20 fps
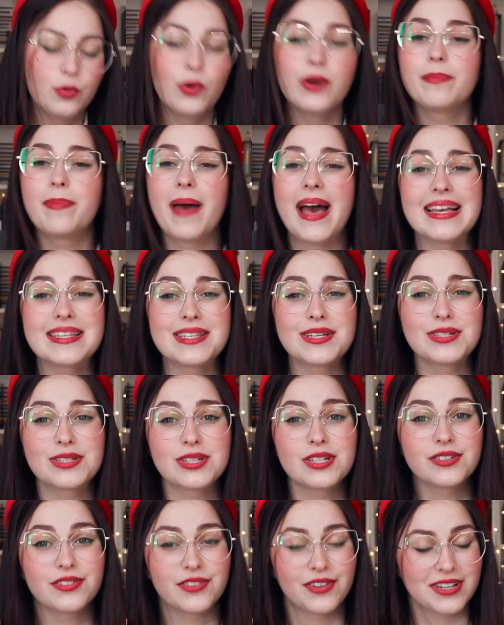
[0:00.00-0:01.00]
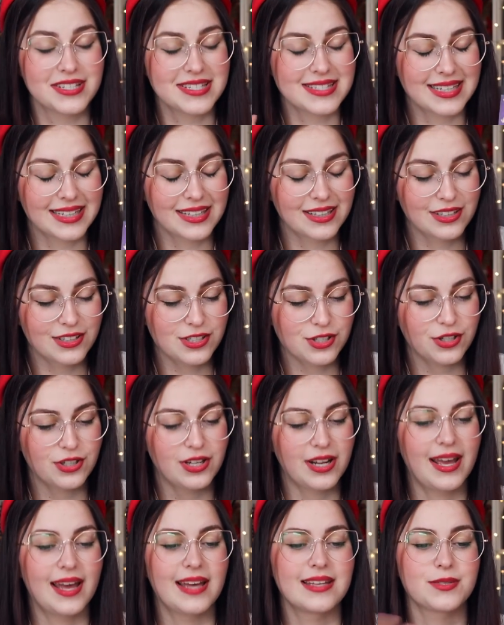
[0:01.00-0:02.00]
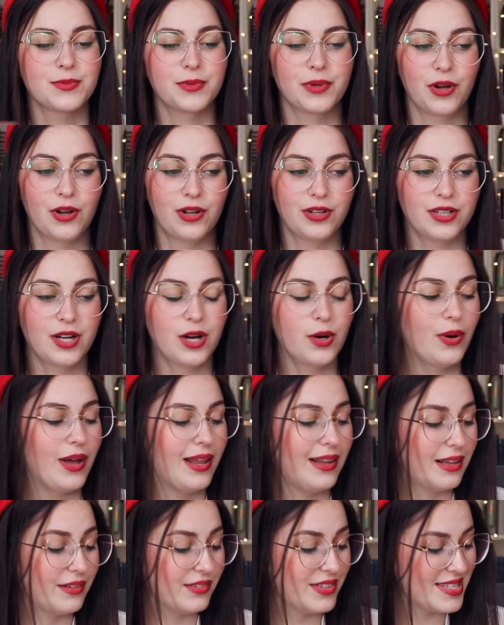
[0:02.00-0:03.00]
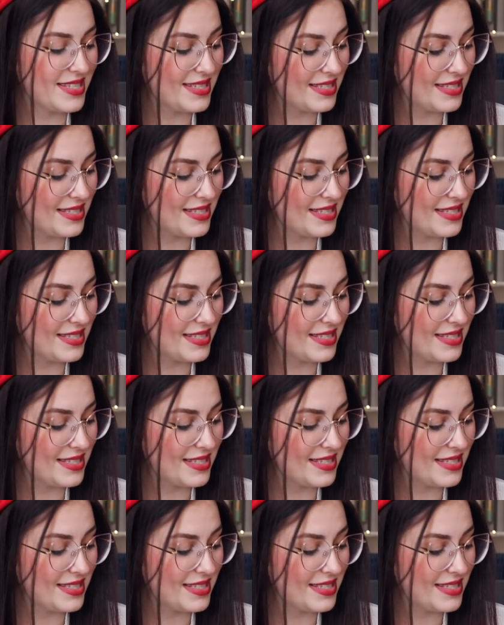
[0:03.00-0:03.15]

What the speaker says: One passenger for a single journey, as we all know, 11